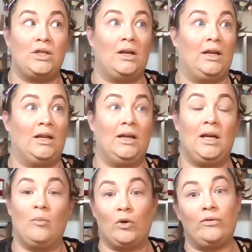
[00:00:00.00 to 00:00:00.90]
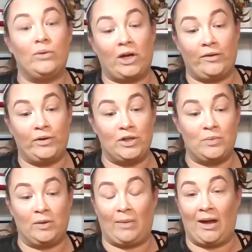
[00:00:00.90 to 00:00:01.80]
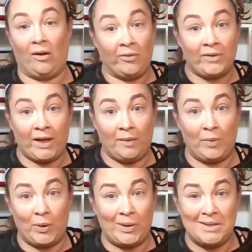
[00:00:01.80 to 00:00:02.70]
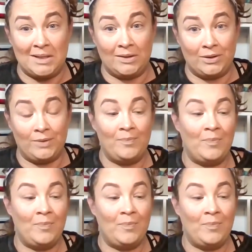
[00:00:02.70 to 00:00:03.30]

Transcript: I can get more full coverage with my e.l.f. concealer.